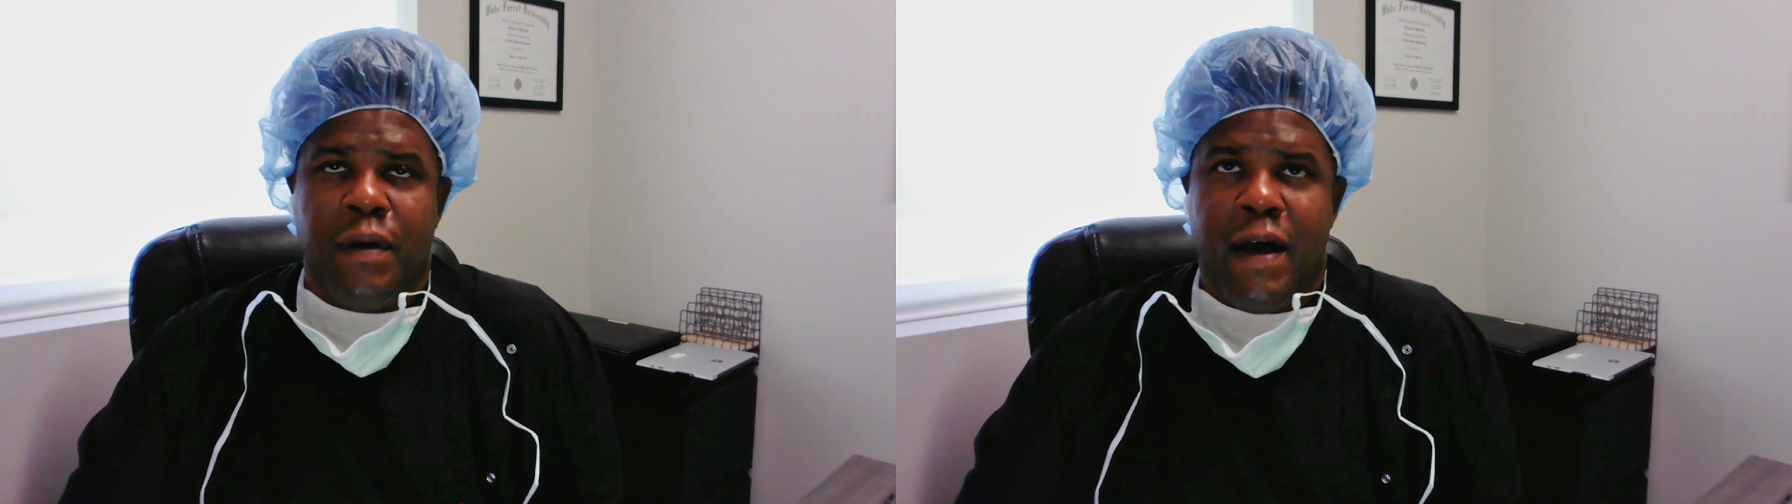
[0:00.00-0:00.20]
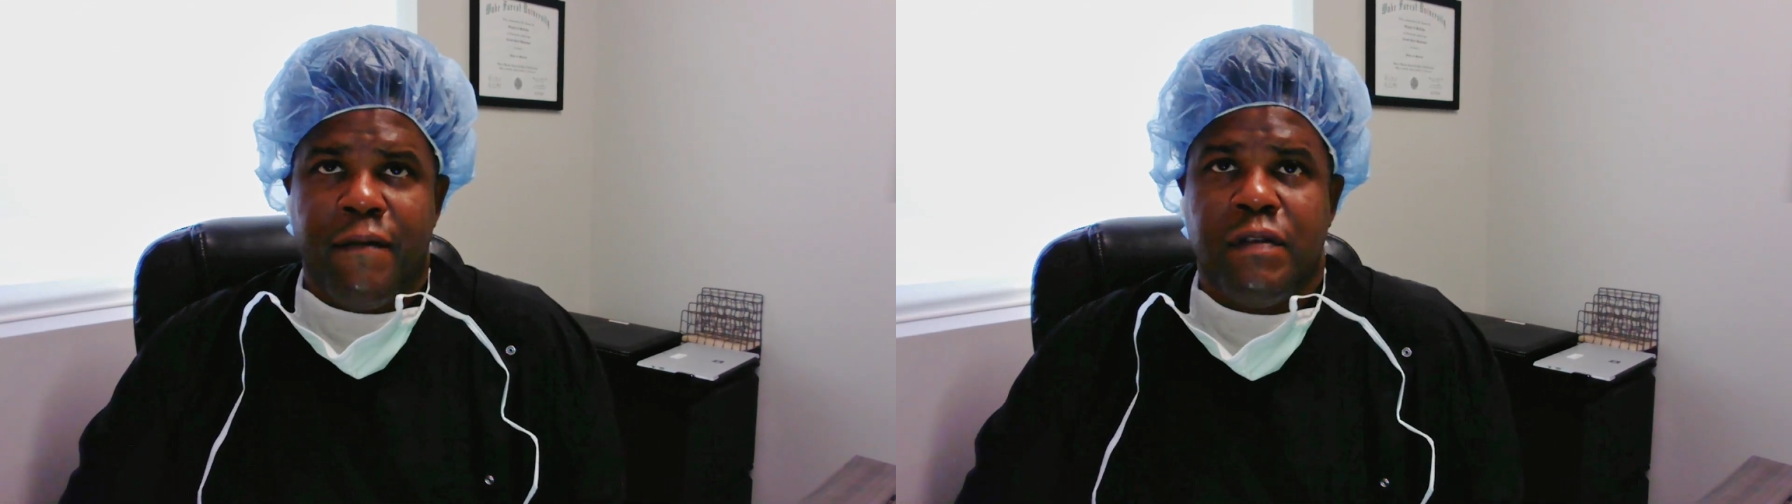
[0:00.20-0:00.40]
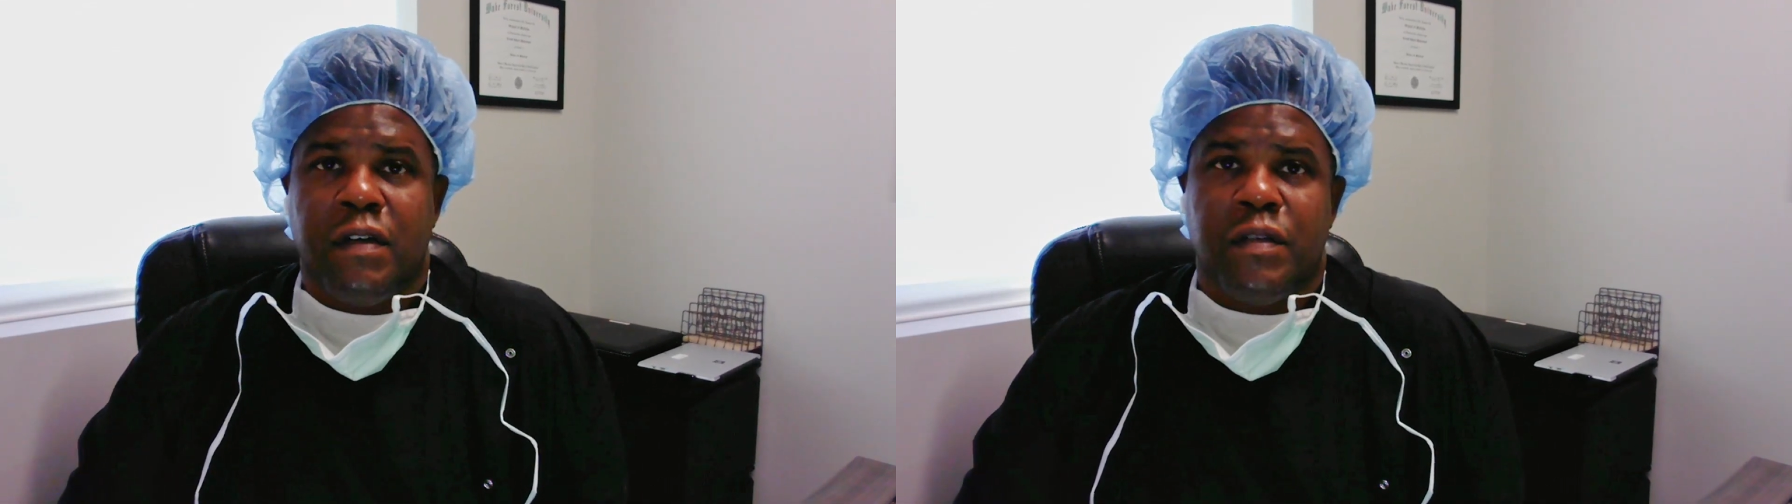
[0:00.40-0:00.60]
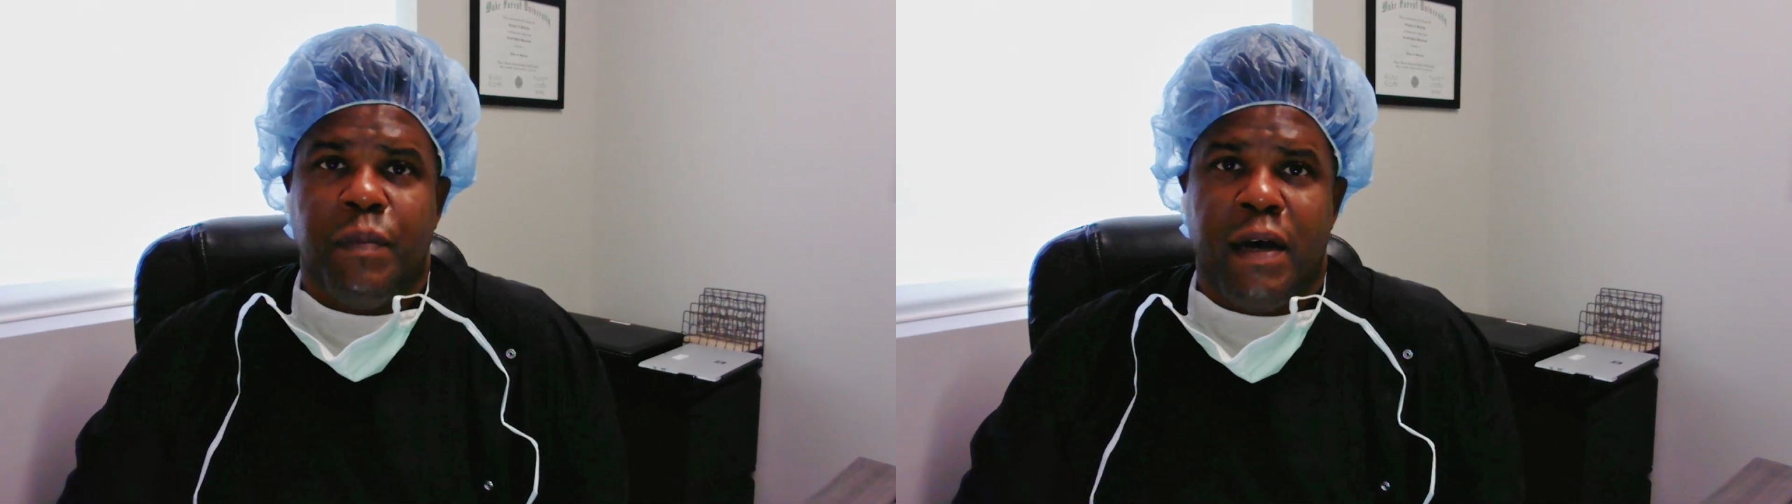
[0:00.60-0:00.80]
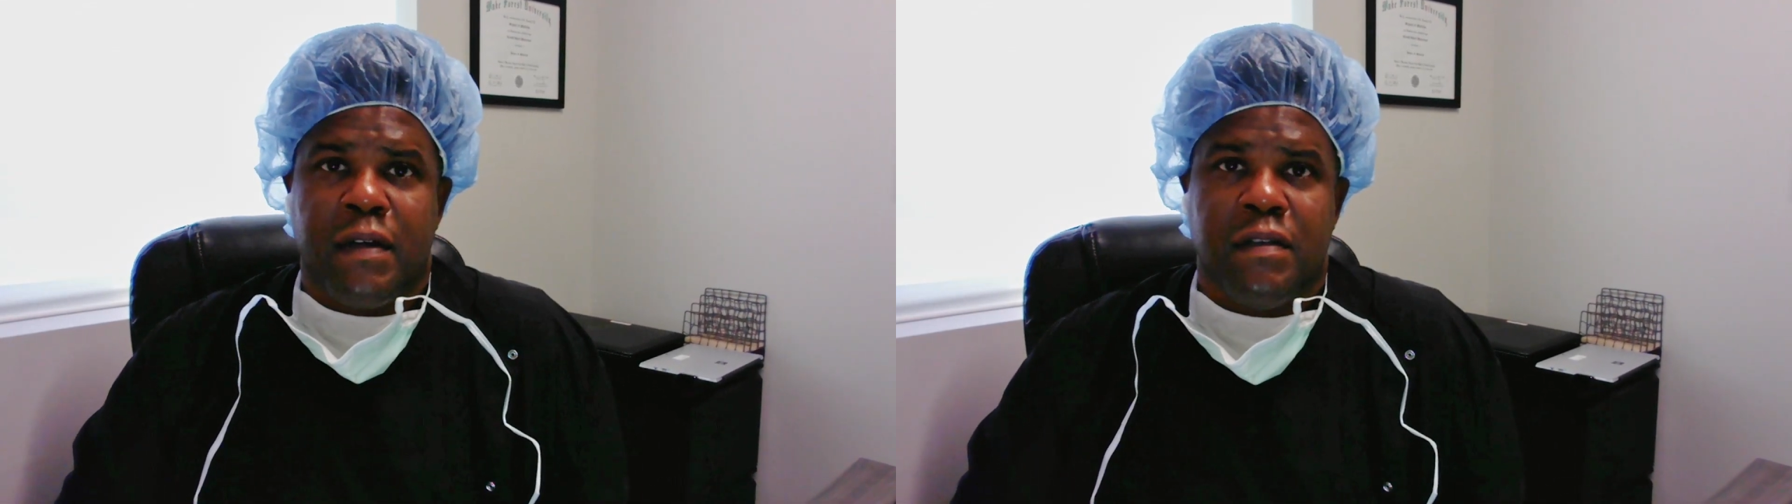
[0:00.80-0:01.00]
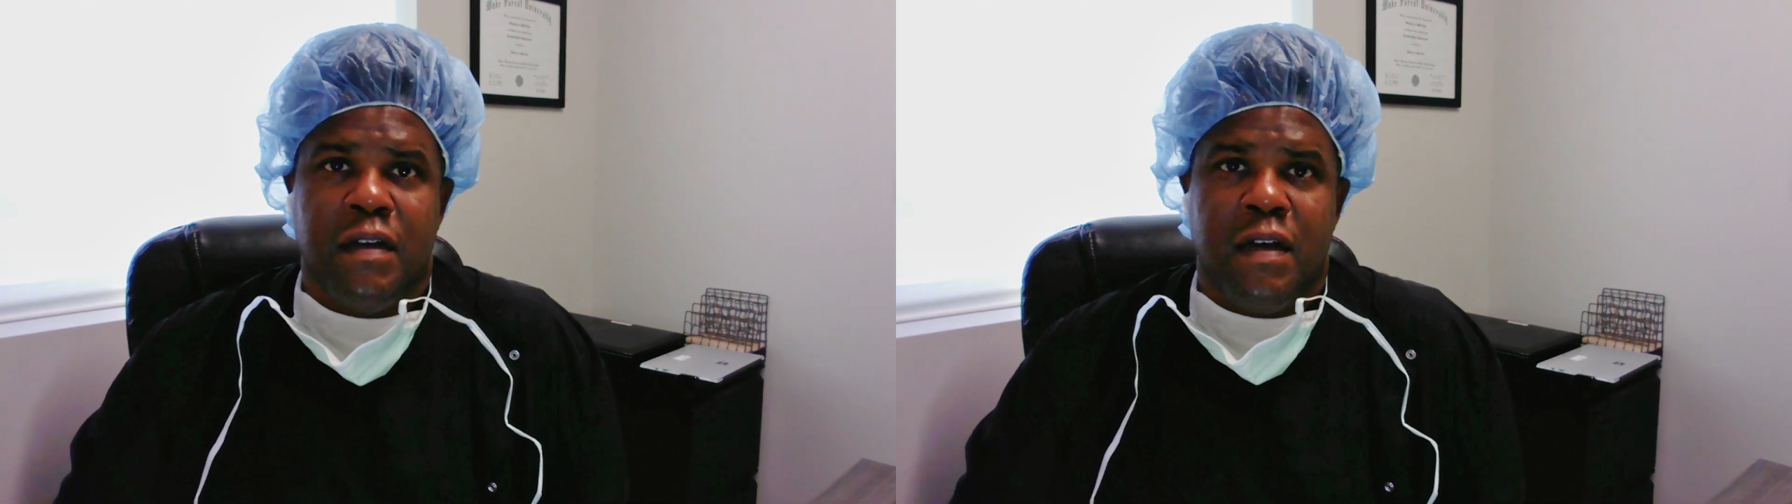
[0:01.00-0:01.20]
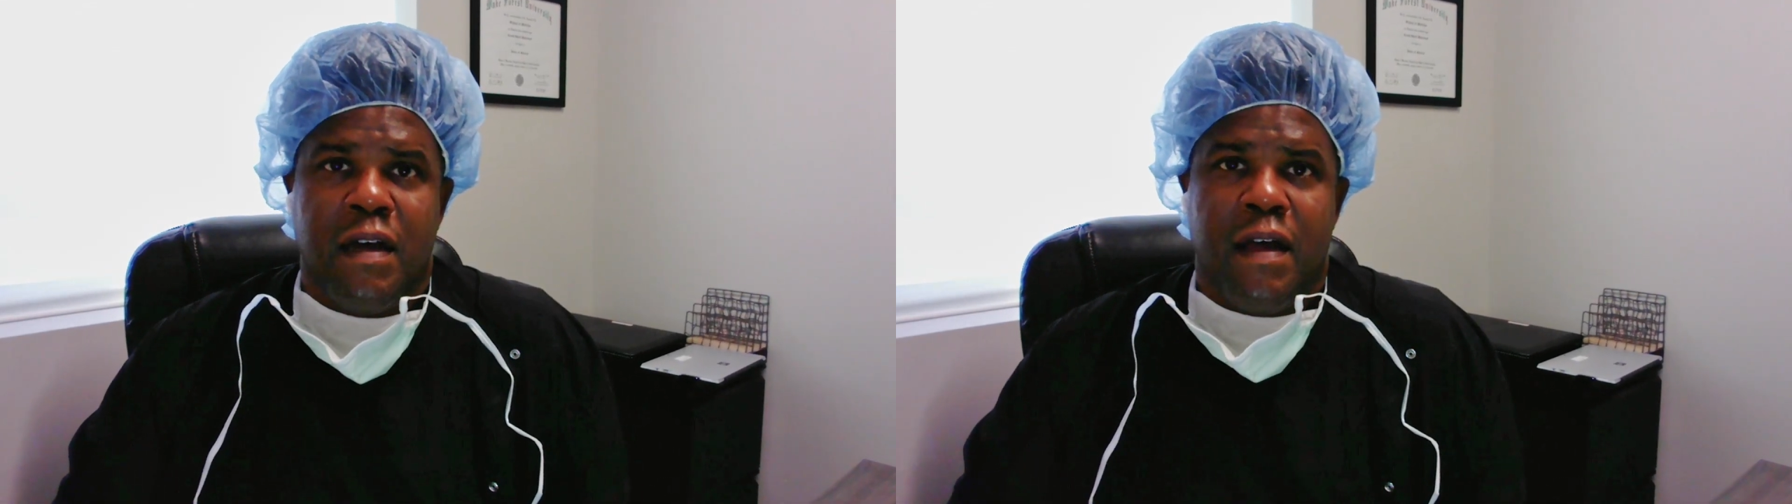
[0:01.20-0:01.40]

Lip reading: you have to expect